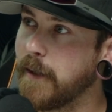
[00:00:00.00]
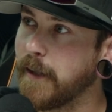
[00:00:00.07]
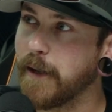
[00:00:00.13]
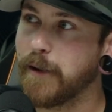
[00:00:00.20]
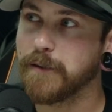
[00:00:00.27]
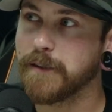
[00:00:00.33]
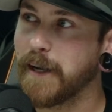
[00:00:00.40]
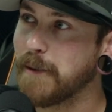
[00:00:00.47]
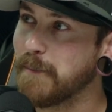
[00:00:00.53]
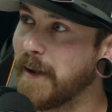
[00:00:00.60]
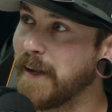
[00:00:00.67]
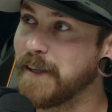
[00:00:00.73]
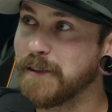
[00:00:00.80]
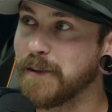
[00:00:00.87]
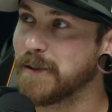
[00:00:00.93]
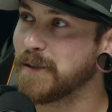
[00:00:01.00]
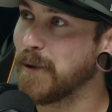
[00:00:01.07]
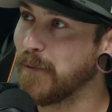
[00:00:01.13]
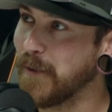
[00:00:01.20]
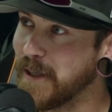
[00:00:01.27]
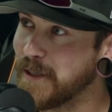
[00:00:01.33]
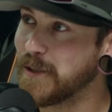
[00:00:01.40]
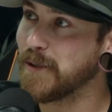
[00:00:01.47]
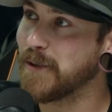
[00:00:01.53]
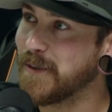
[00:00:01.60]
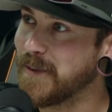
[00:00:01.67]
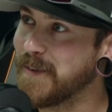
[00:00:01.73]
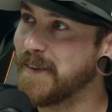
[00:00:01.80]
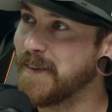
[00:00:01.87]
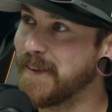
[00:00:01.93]
And I was like, man, this looks
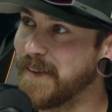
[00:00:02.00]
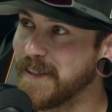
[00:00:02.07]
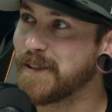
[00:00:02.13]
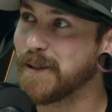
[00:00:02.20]
original. This is